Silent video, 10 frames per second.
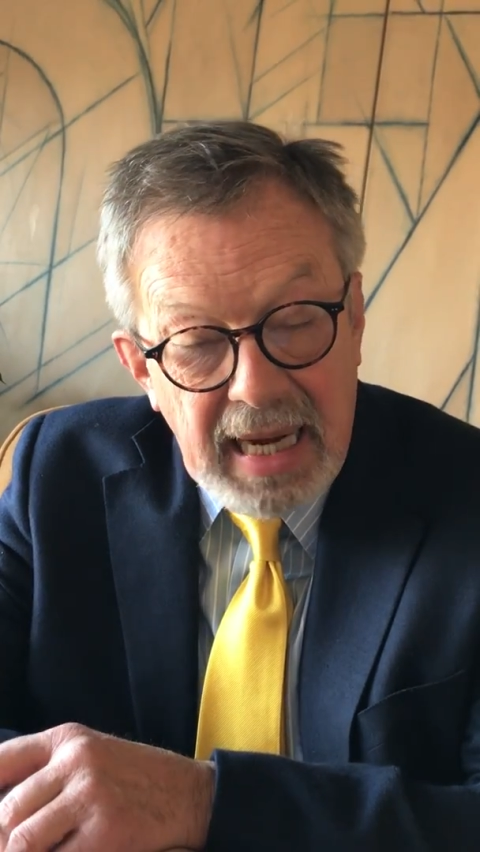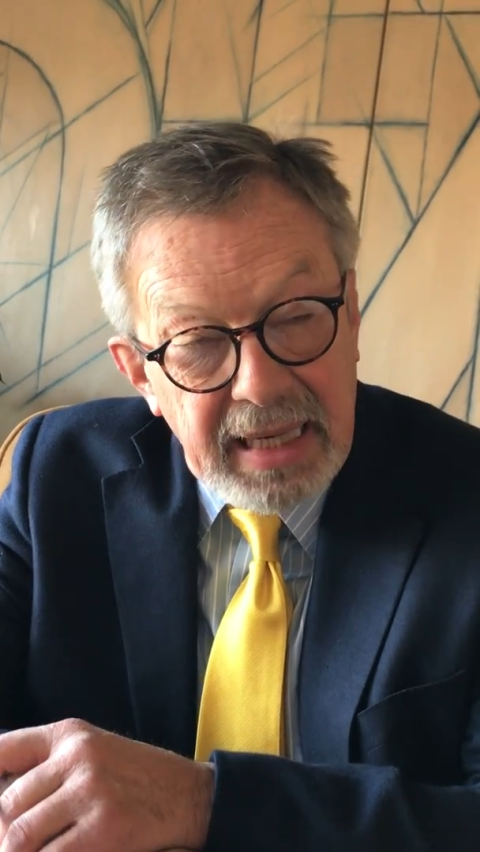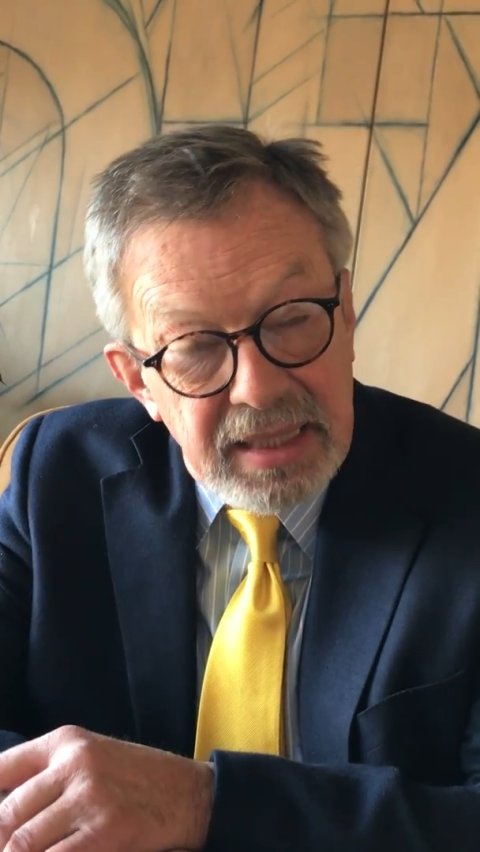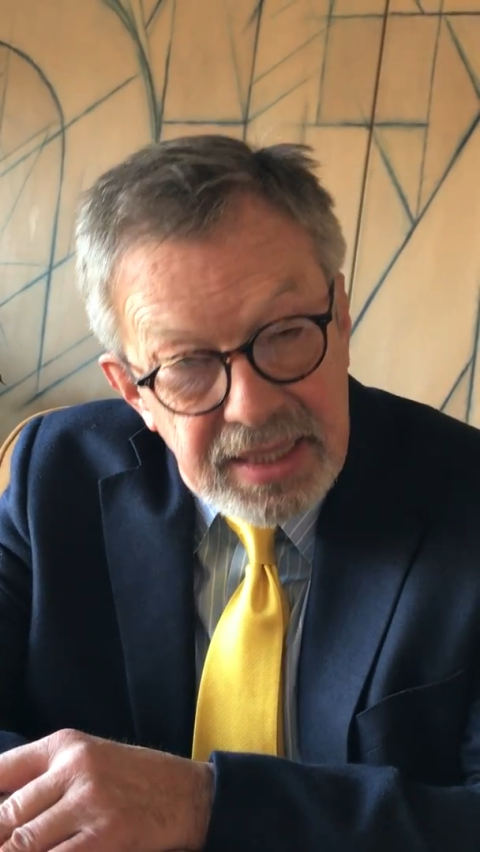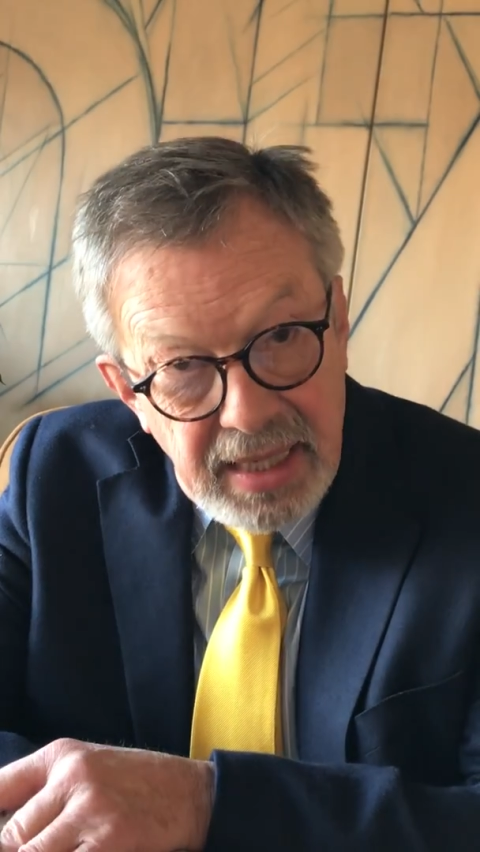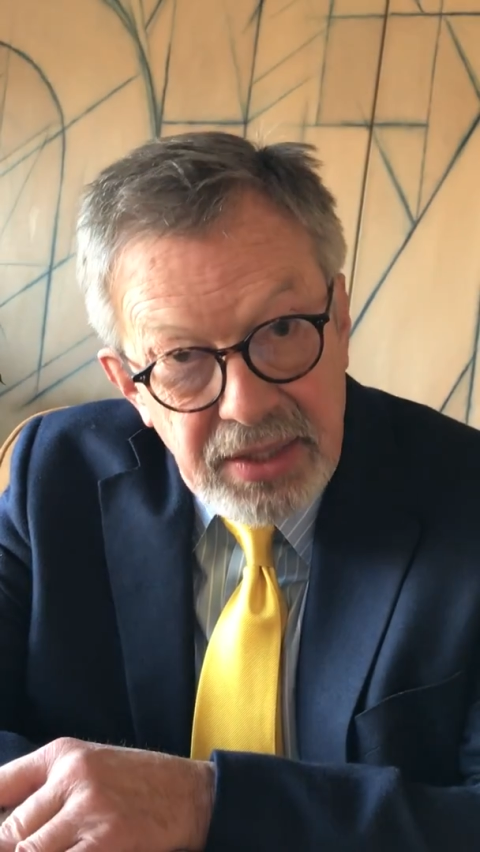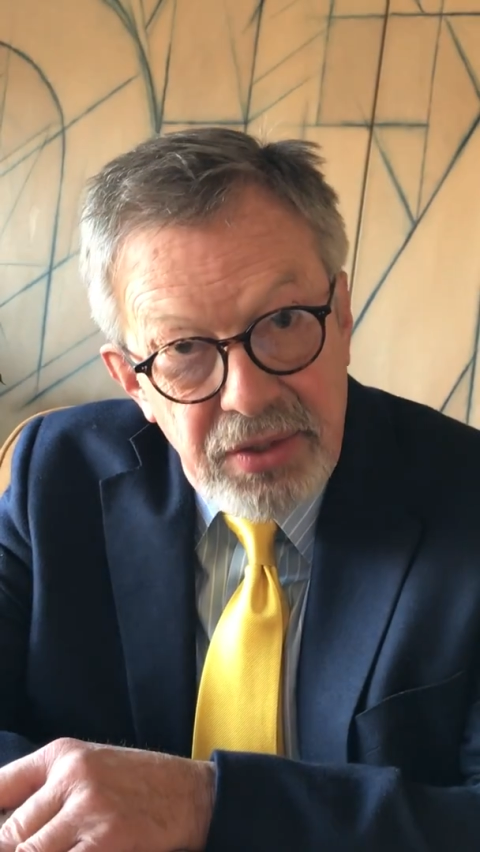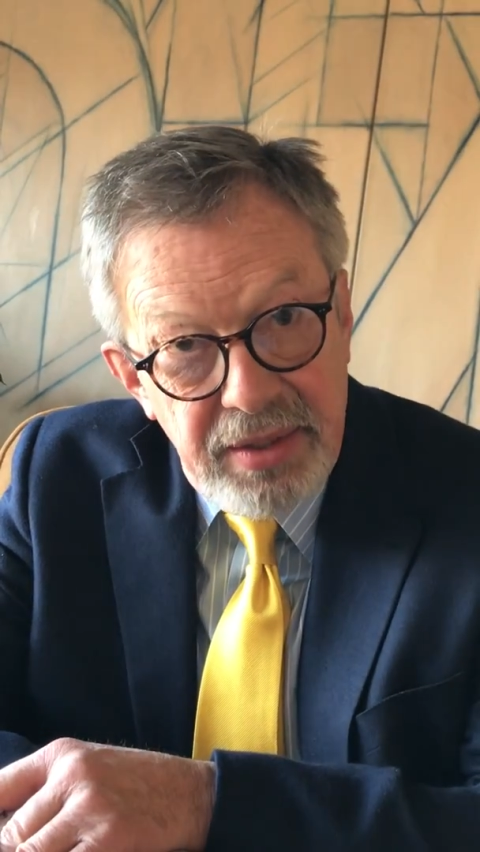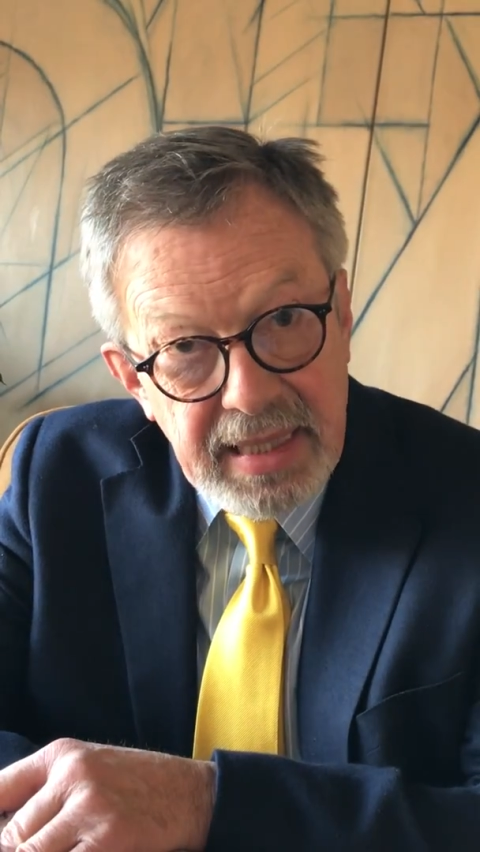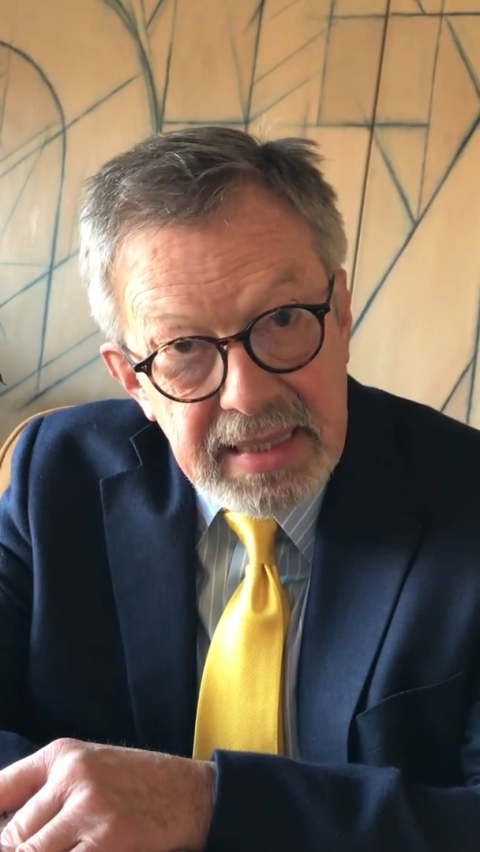I can tell
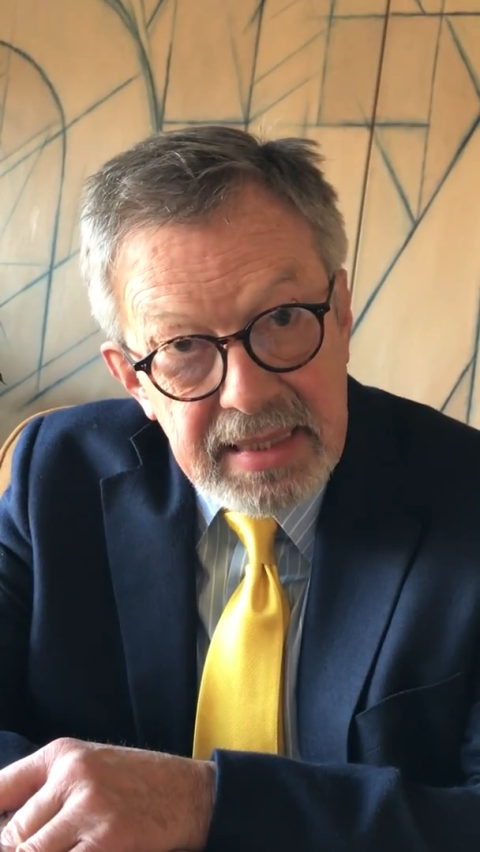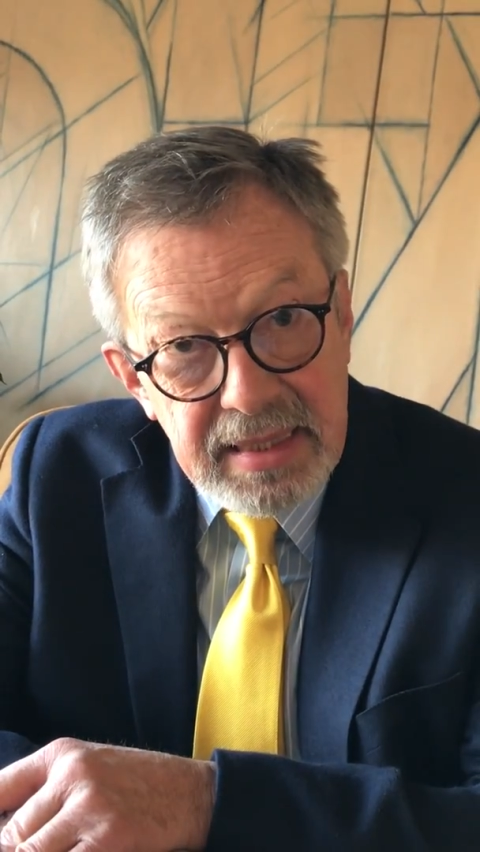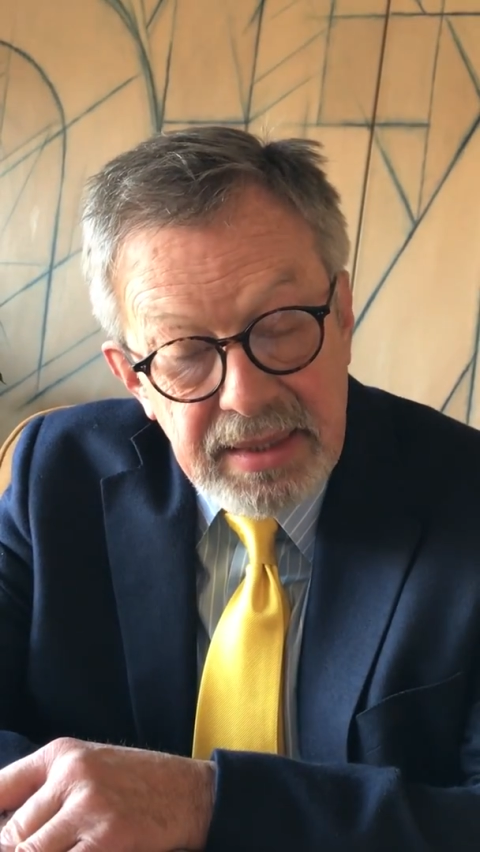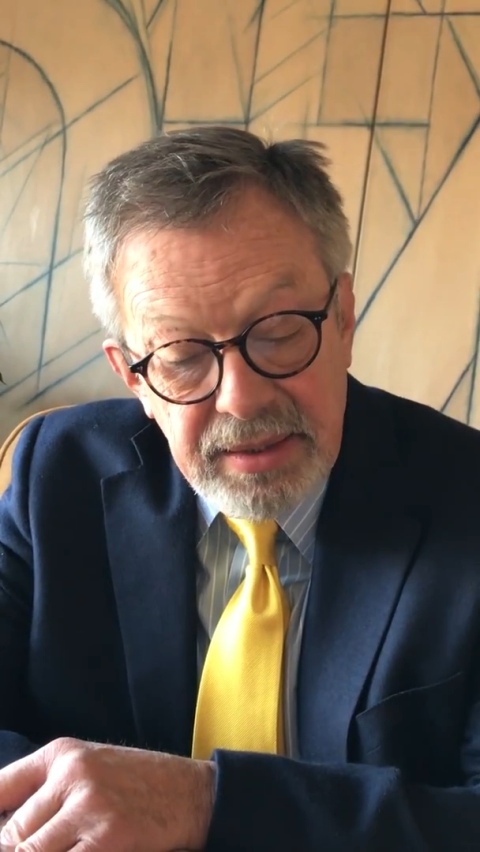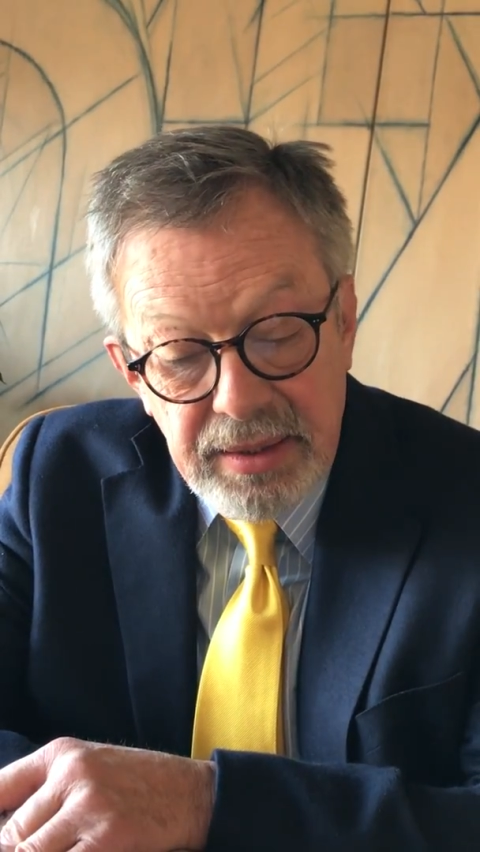you this,